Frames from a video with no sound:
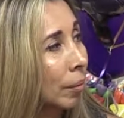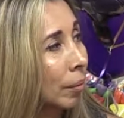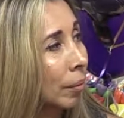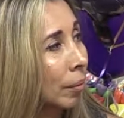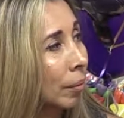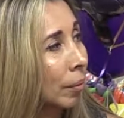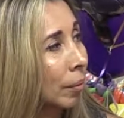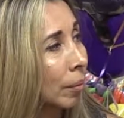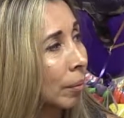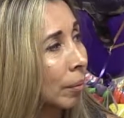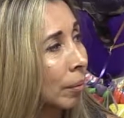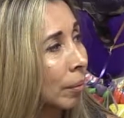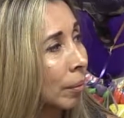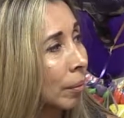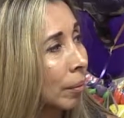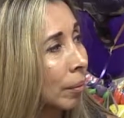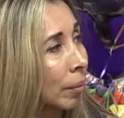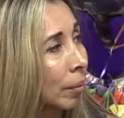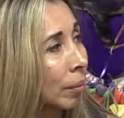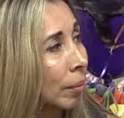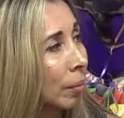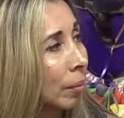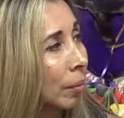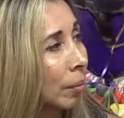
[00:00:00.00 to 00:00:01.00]

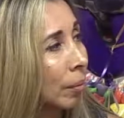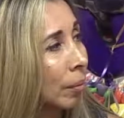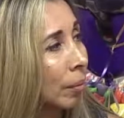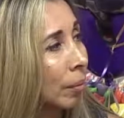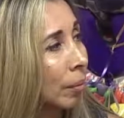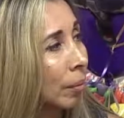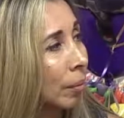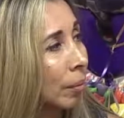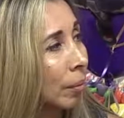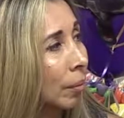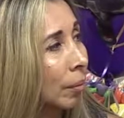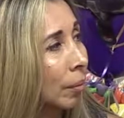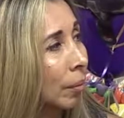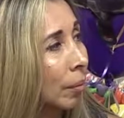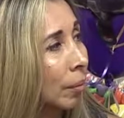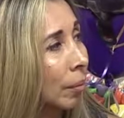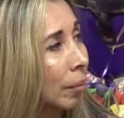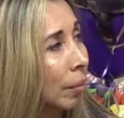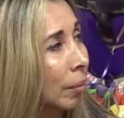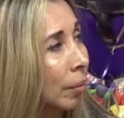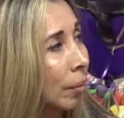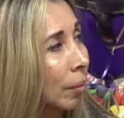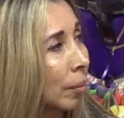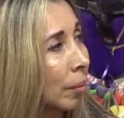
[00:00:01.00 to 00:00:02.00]

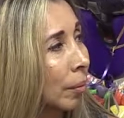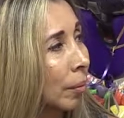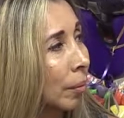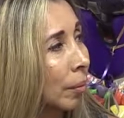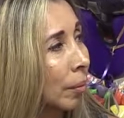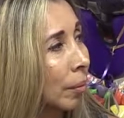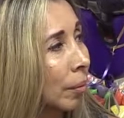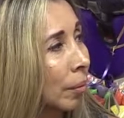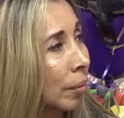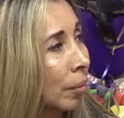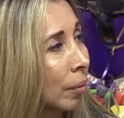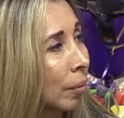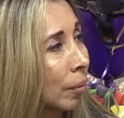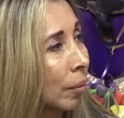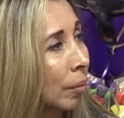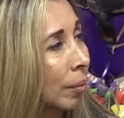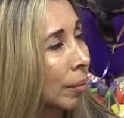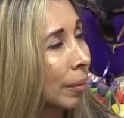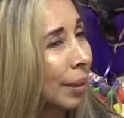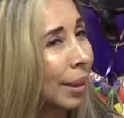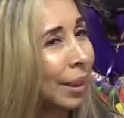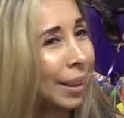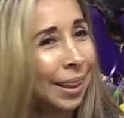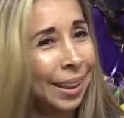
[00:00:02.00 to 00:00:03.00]

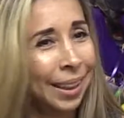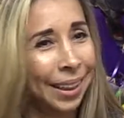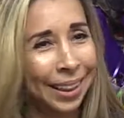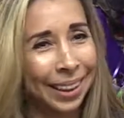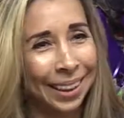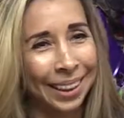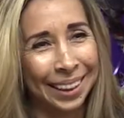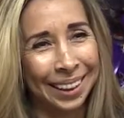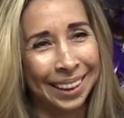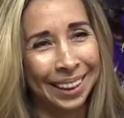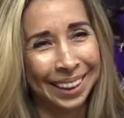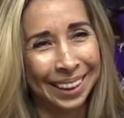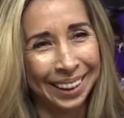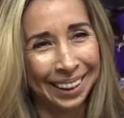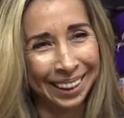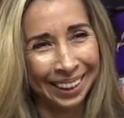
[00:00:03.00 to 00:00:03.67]
[no speech]